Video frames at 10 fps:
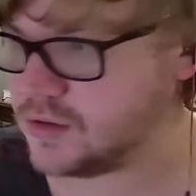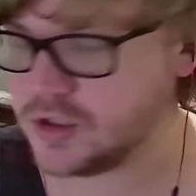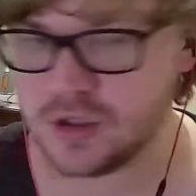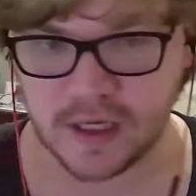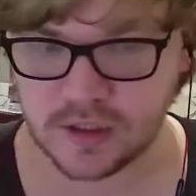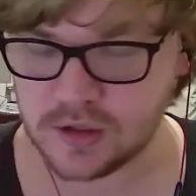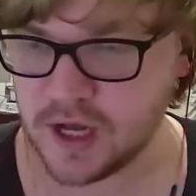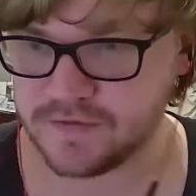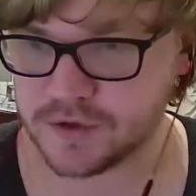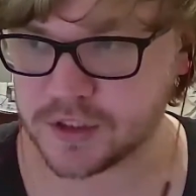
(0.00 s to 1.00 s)

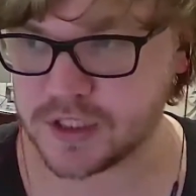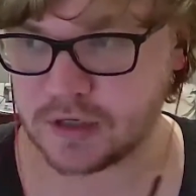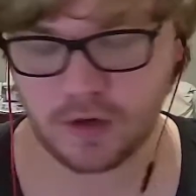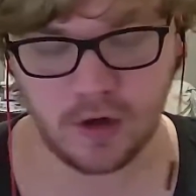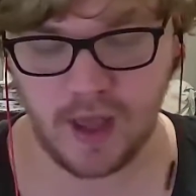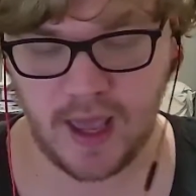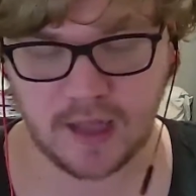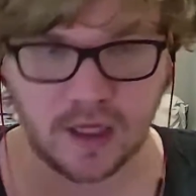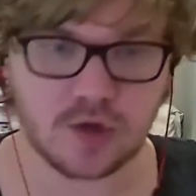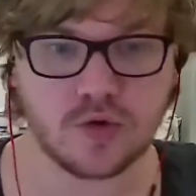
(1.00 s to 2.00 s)
Laval Synchro
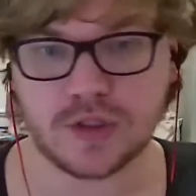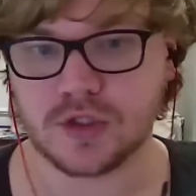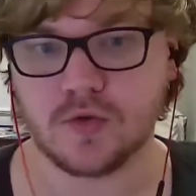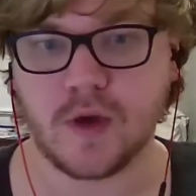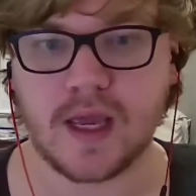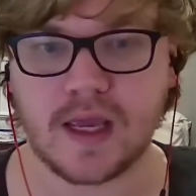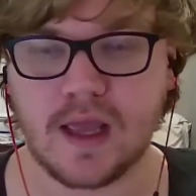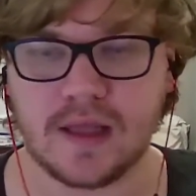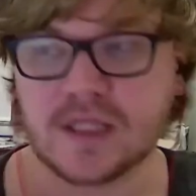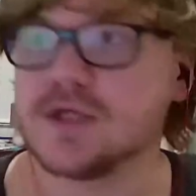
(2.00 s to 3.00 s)
and a Crystal Wing,
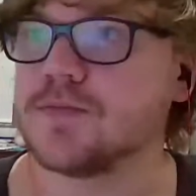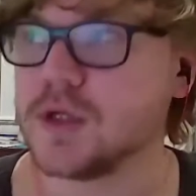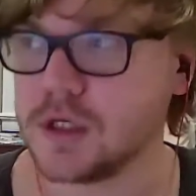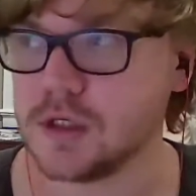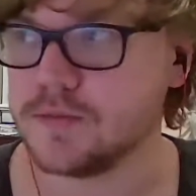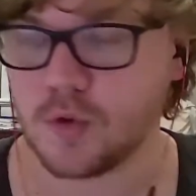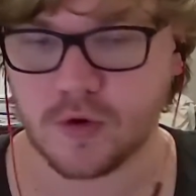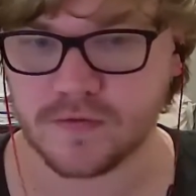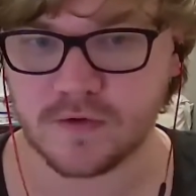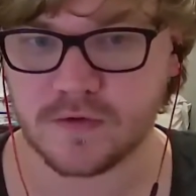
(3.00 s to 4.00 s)
and that's a pretty good
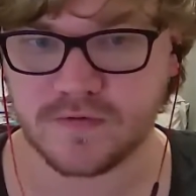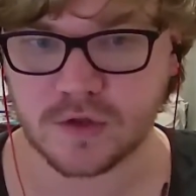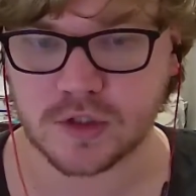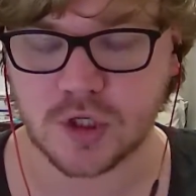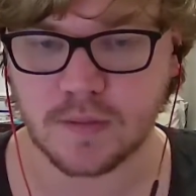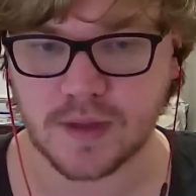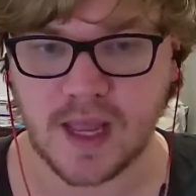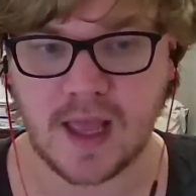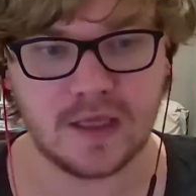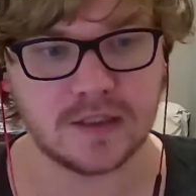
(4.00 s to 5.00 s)
board for first turn. But
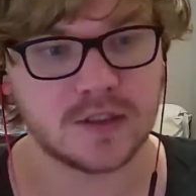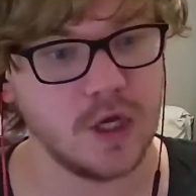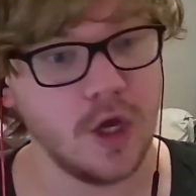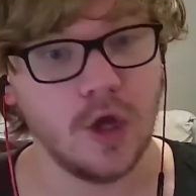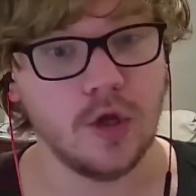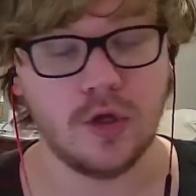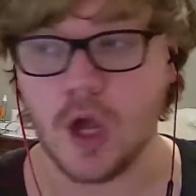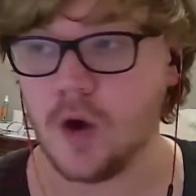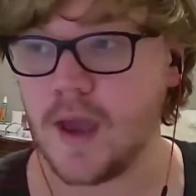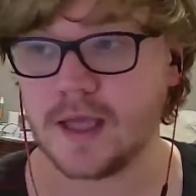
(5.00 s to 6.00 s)
that is
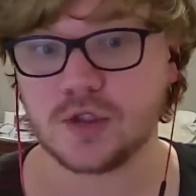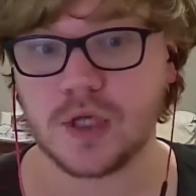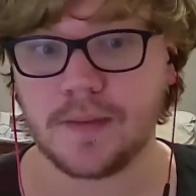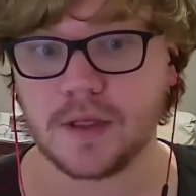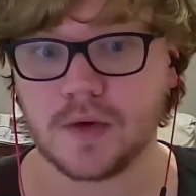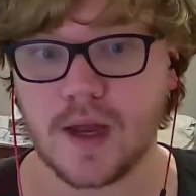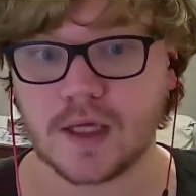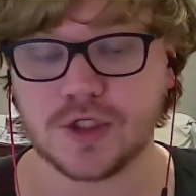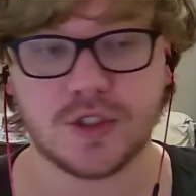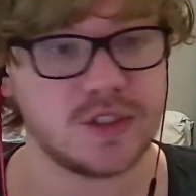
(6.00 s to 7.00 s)
no hand trap
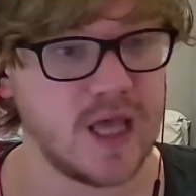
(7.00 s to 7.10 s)
interruptions,